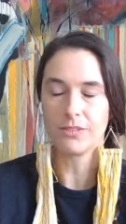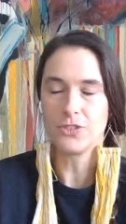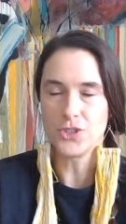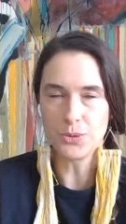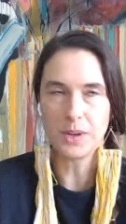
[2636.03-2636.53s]

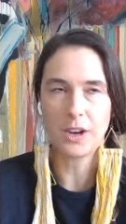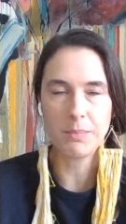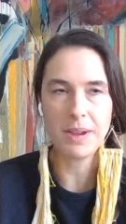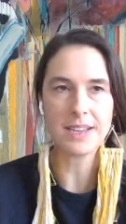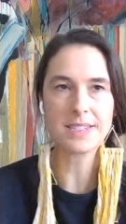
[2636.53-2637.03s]
doing our
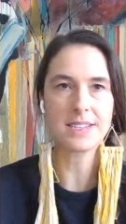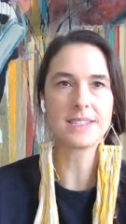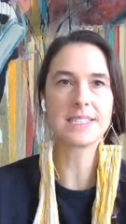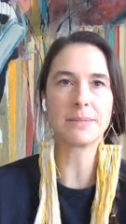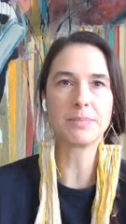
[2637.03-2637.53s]
best
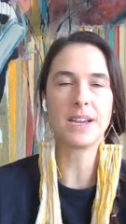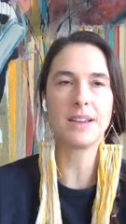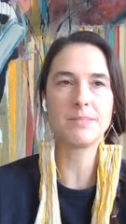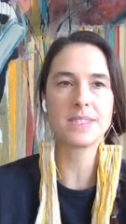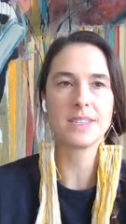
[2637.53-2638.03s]
and
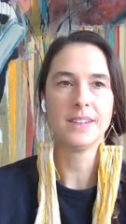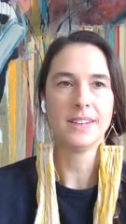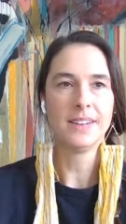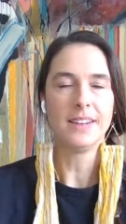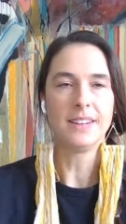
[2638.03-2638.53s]
sometimes,
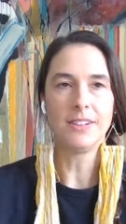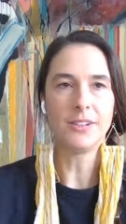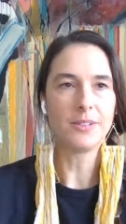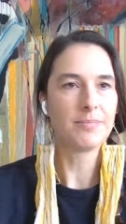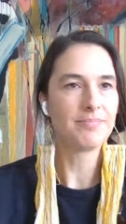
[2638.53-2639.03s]
you
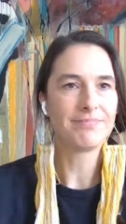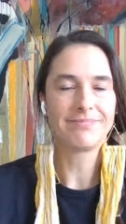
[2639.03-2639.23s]
know,